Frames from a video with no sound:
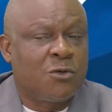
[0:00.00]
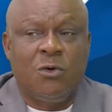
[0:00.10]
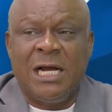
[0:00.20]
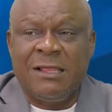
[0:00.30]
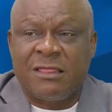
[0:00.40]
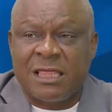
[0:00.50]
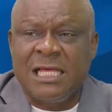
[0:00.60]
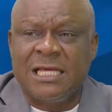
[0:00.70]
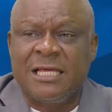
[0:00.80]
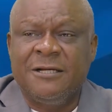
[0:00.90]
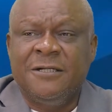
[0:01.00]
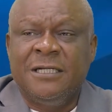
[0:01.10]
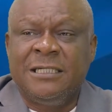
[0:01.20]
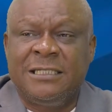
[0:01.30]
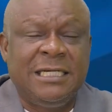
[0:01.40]
So I think
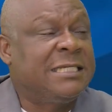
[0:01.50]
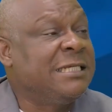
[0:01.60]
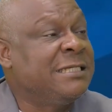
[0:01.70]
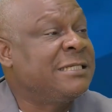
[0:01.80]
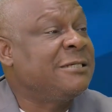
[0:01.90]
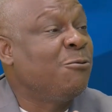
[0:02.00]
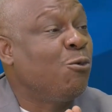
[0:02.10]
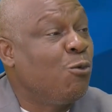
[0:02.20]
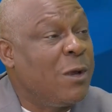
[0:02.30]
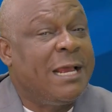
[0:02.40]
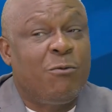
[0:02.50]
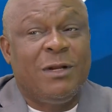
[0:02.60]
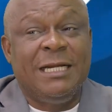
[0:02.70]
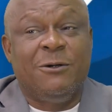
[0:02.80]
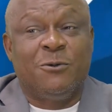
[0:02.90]
this is where
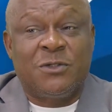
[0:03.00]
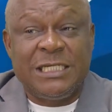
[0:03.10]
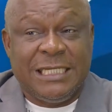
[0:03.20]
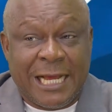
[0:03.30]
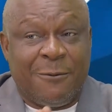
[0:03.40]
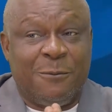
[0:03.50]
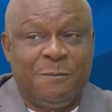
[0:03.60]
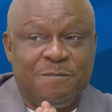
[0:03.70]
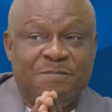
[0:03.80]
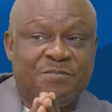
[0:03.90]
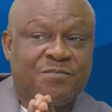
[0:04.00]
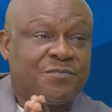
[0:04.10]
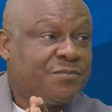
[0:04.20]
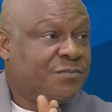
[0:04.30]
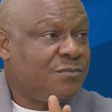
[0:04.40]
we need to sit down.
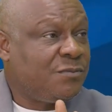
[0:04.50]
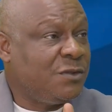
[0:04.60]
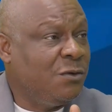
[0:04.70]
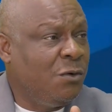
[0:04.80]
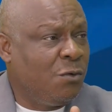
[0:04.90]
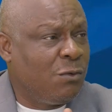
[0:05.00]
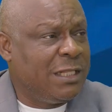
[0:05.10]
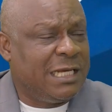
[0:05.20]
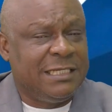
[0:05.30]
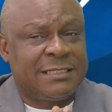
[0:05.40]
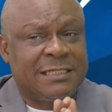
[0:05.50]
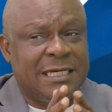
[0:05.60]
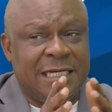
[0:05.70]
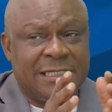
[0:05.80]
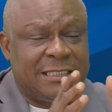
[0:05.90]
Whether it's
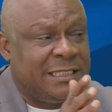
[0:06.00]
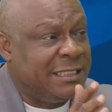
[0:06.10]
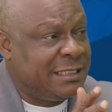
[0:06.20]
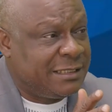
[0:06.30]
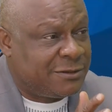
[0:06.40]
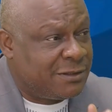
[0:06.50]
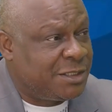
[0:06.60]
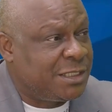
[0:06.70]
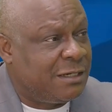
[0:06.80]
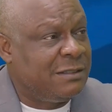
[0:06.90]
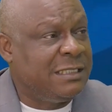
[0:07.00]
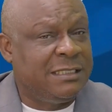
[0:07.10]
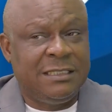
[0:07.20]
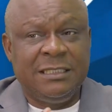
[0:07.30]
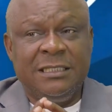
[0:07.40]
the
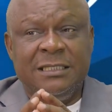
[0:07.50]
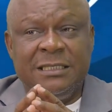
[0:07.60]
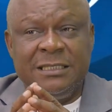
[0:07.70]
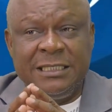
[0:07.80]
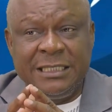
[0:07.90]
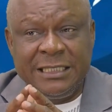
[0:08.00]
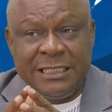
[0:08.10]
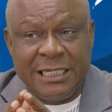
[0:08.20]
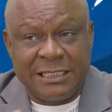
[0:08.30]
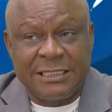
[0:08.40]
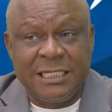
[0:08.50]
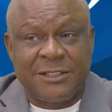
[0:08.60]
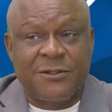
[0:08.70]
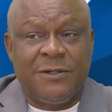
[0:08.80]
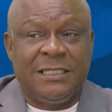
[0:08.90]
judiciary, the
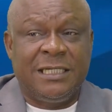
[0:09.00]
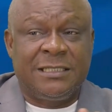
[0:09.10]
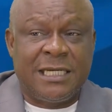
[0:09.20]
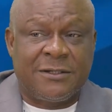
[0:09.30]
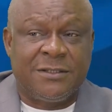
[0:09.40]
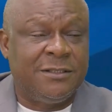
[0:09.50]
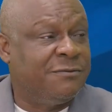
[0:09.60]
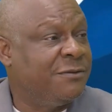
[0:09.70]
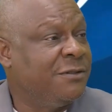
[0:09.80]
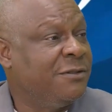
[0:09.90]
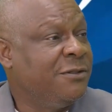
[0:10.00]
legislature, and the executive,